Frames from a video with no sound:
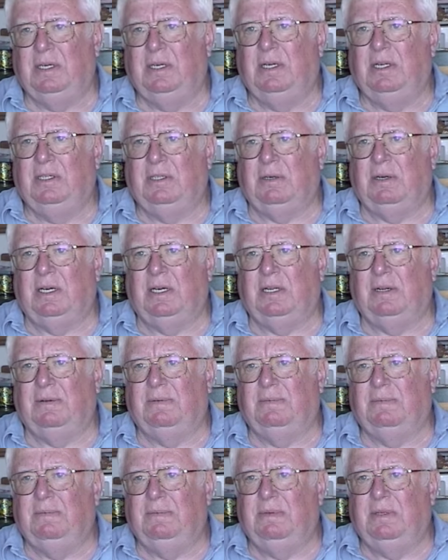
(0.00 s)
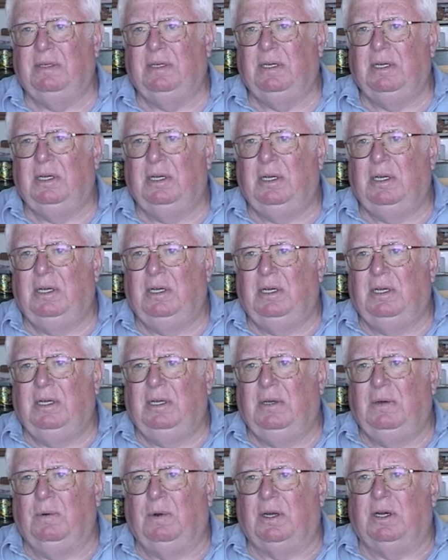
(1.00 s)
know, so I had to
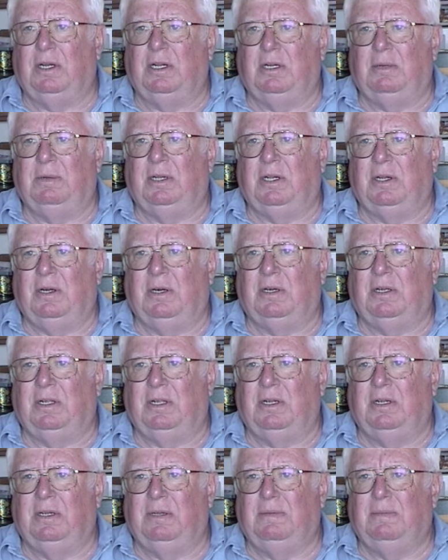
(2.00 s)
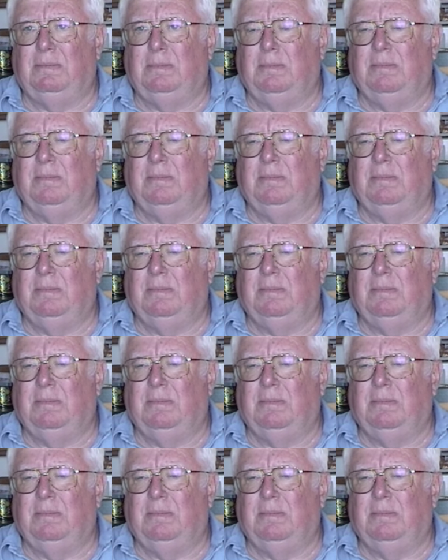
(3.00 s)
work a little bit longer than.